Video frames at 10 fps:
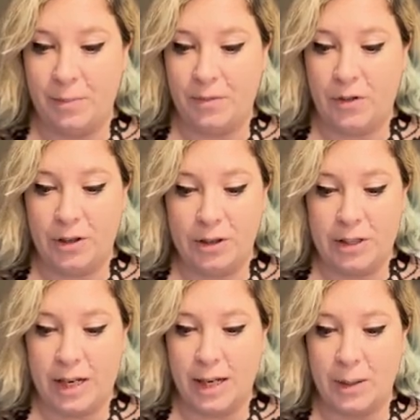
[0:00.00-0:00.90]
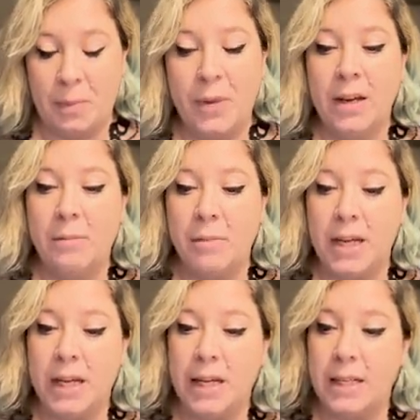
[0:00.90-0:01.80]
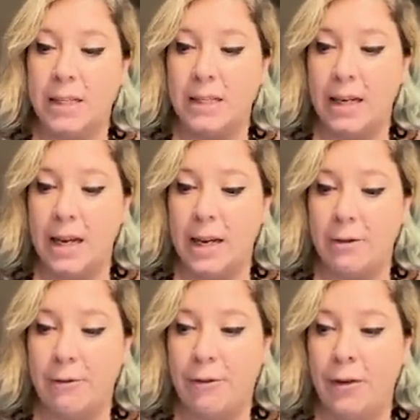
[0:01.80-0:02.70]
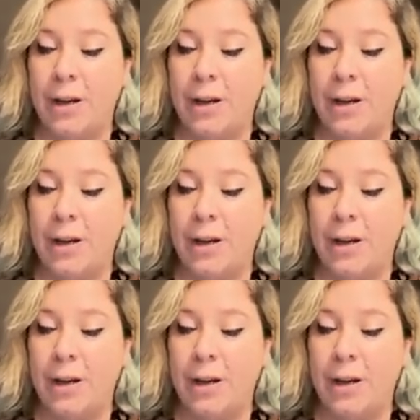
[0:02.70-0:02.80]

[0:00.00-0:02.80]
footer's there. Because if